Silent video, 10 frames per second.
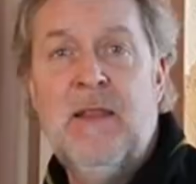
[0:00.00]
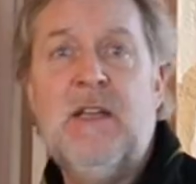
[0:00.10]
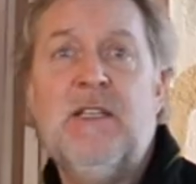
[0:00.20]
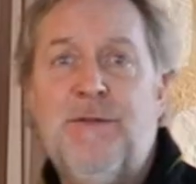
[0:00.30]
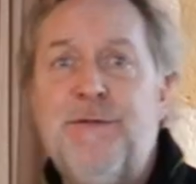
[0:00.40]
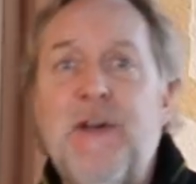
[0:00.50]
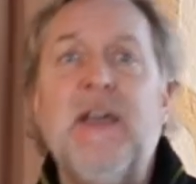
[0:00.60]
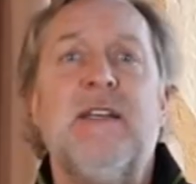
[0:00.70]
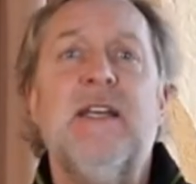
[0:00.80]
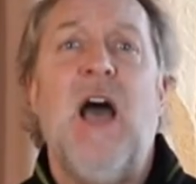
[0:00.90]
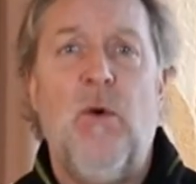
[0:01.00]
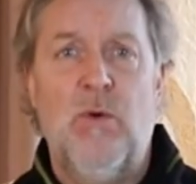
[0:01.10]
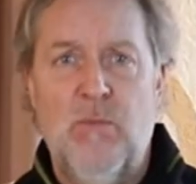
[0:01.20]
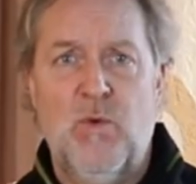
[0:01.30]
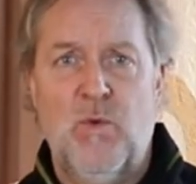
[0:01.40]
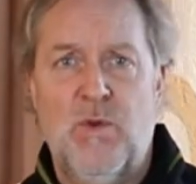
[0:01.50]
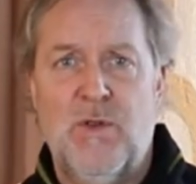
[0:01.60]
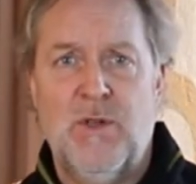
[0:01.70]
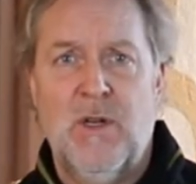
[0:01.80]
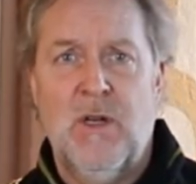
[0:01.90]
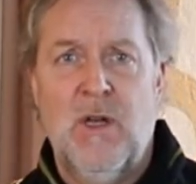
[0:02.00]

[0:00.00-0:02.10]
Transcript: that is affecting our moods,